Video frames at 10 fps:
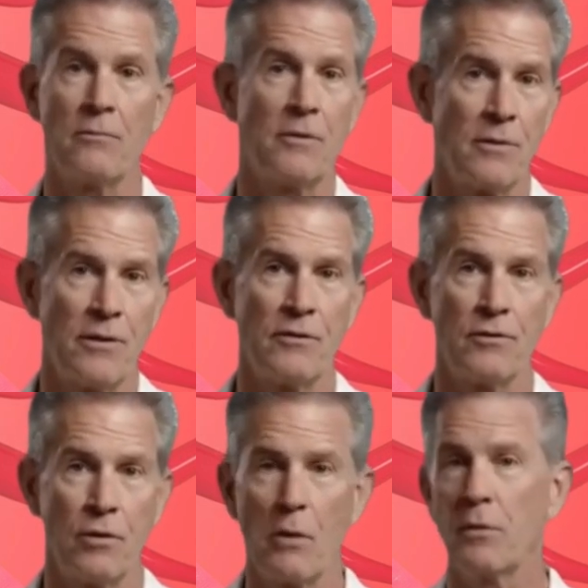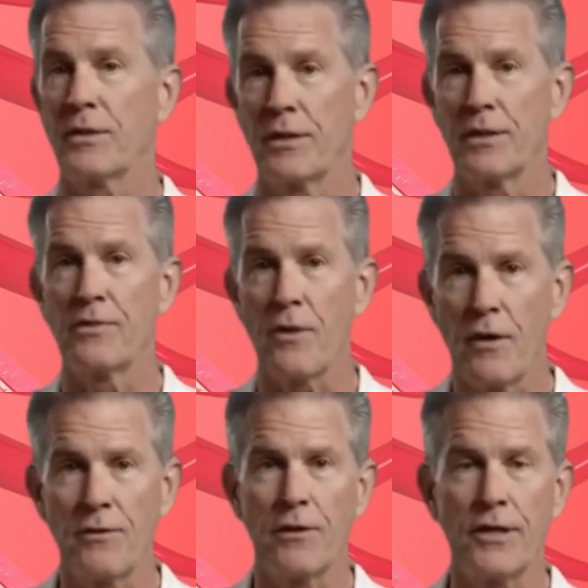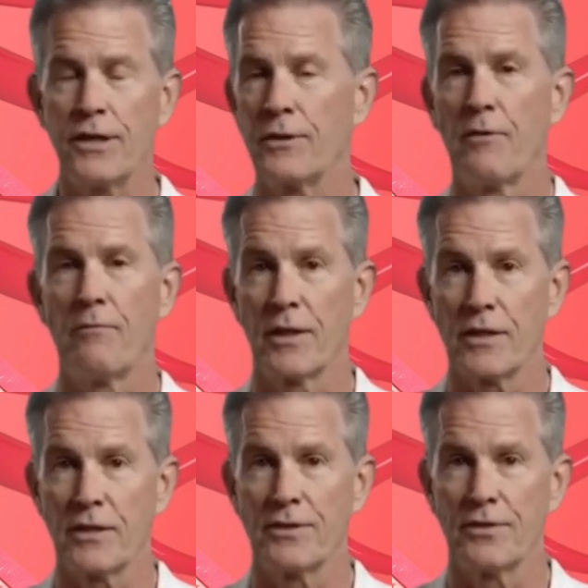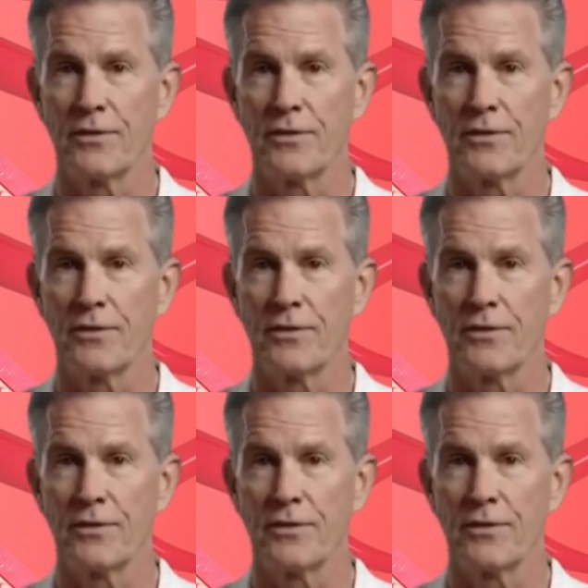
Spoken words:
they gradually lose their strength and size.